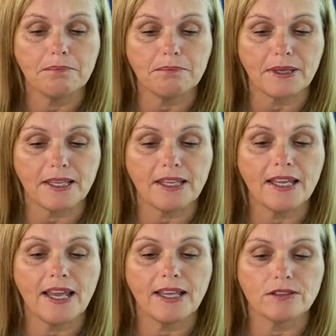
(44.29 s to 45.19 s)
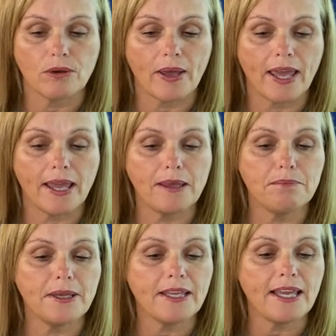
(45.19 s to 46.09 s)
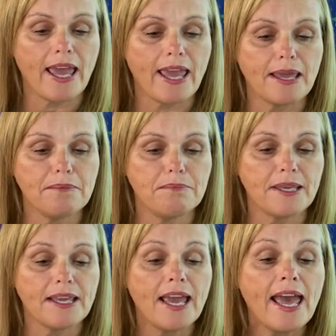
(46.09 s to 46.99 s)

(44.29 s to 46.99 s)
B, so A, B, A, B,